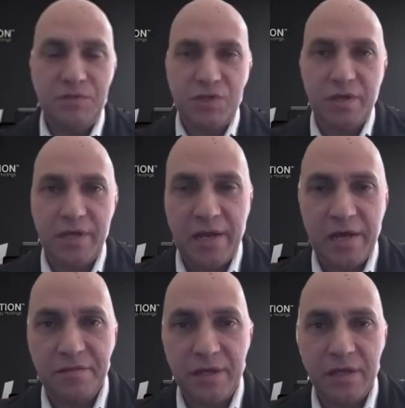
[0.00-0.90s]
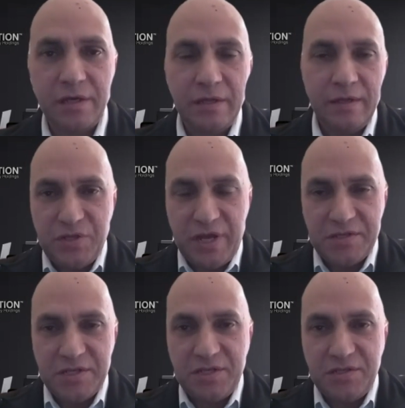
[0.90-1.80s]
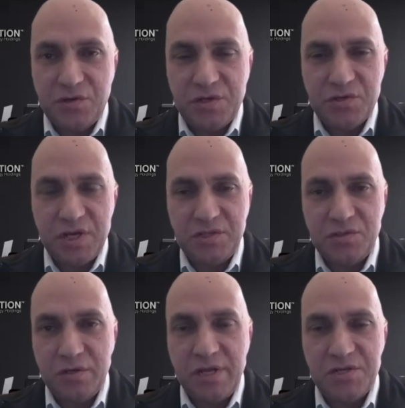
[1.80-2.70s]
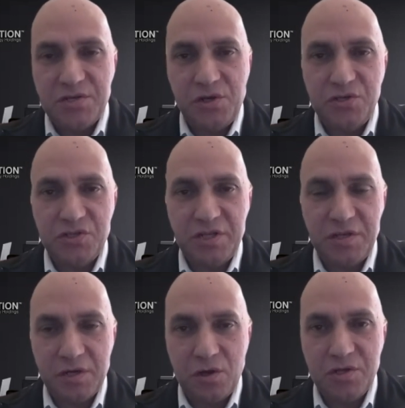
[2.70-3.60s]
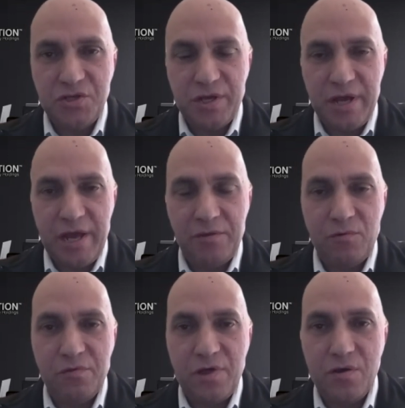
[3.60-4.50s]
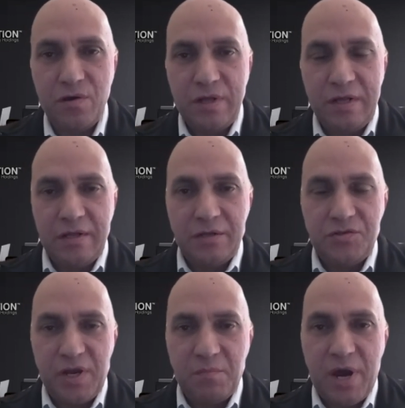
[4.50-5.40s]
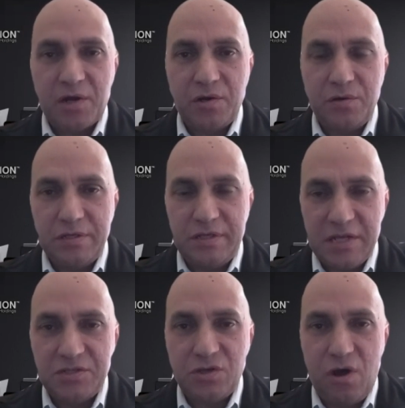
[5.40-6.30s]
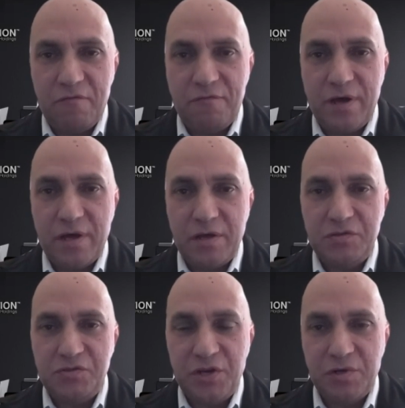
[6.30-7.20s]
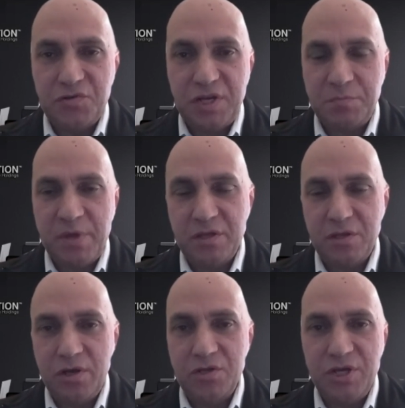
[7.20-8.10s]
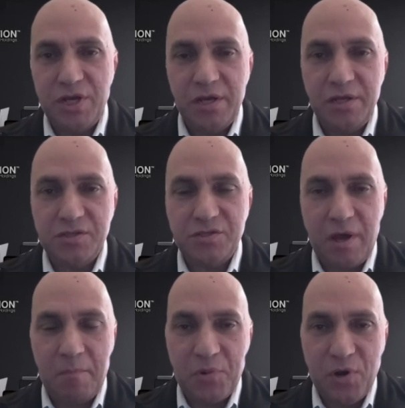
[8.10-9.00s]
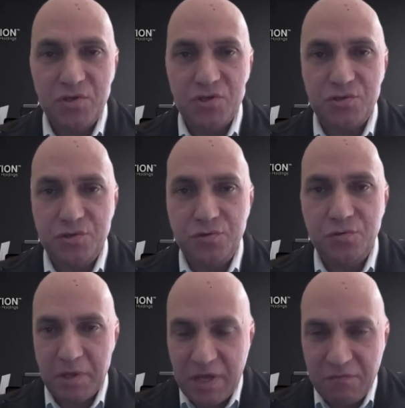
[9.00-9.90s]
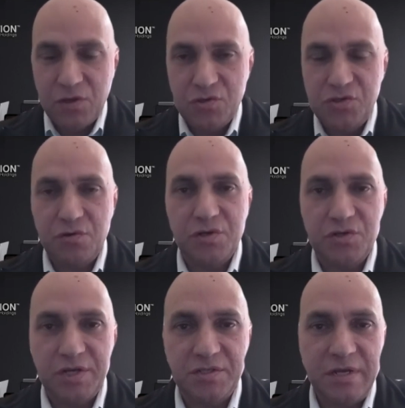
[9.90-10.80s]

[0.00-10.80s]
again, I think, as I said, zero trust is not necessarily just a technology. And although Trend Micro does offer zero trust methodology in its approach to giving you zero trust,